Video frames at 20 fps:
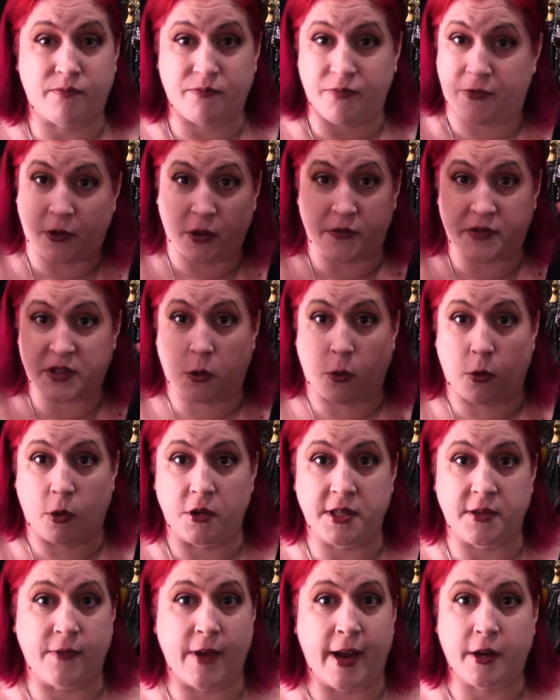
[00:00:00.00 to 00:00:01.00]
full of
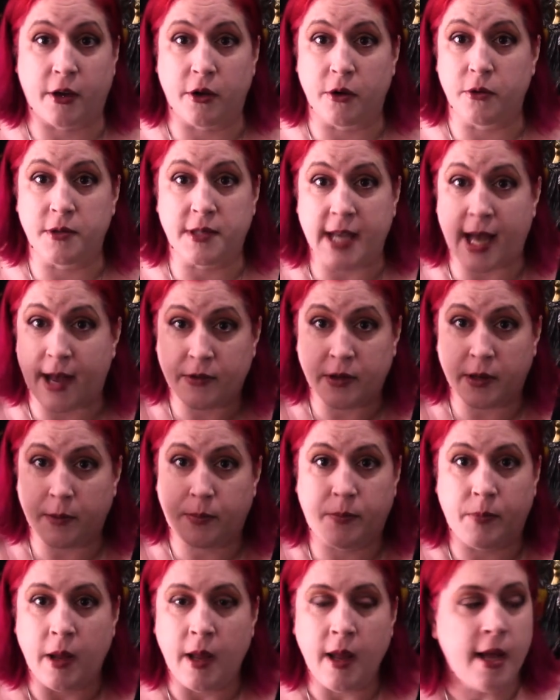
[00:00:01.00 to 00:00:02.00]
squirrels and raccoons having
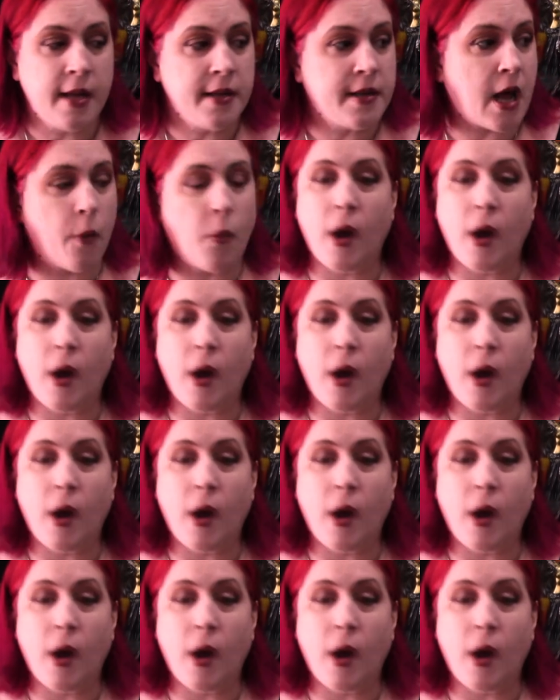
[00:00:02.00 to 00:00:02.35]
a